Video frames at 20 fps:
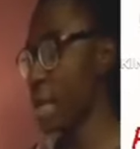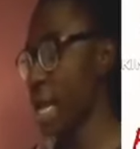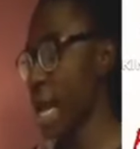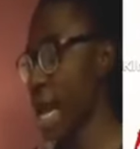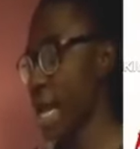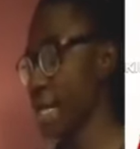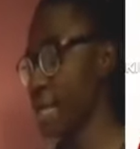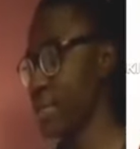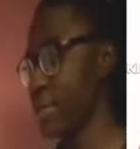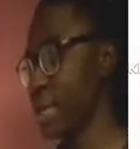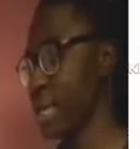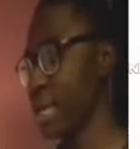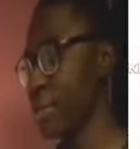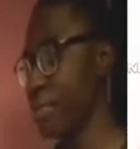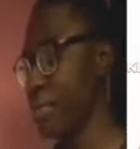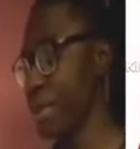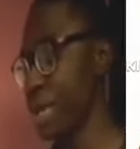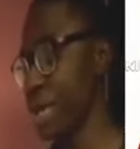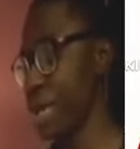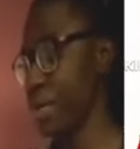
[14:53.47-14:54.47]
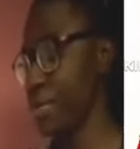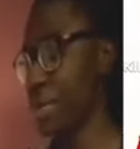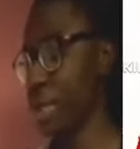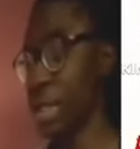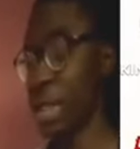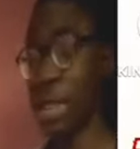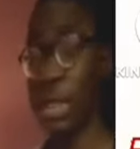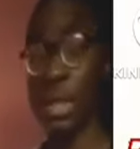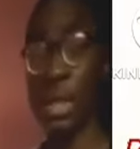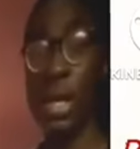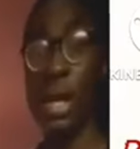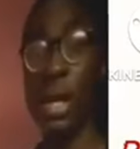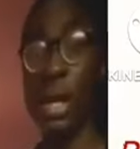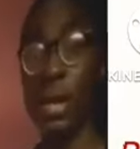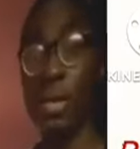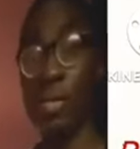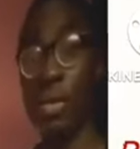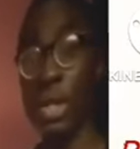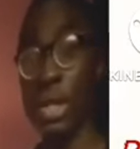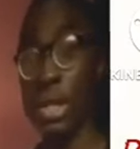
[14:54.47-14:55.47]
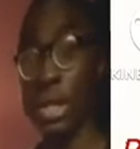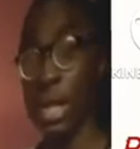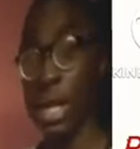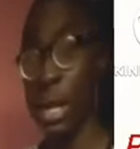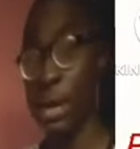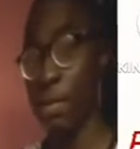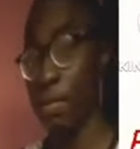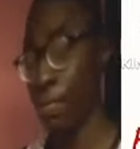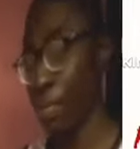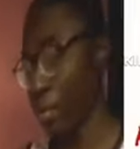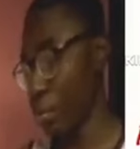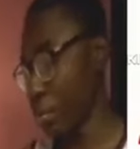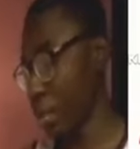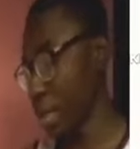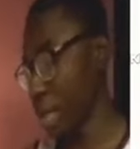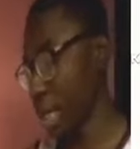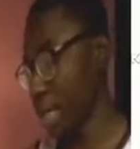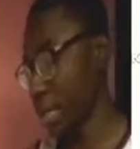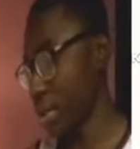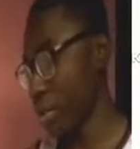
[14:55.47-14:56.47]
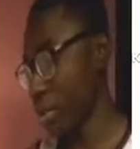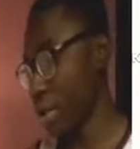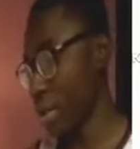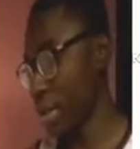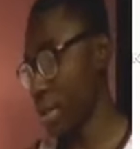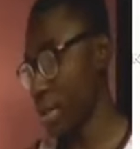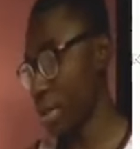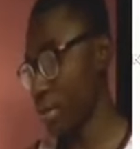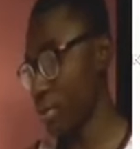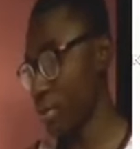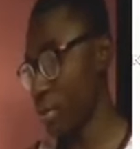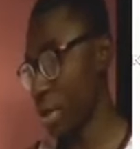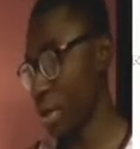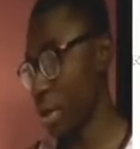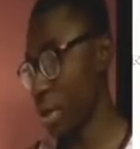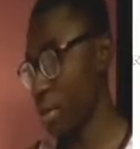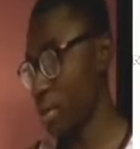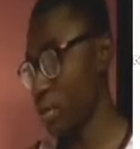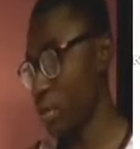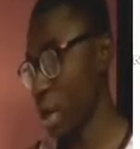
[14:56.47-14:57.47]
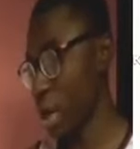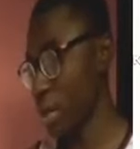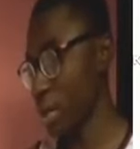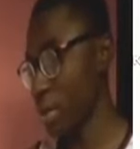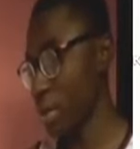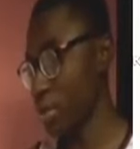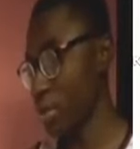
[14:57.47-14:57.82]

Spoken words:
which is which is the which has the coordinates 1 minus 1 comma 4,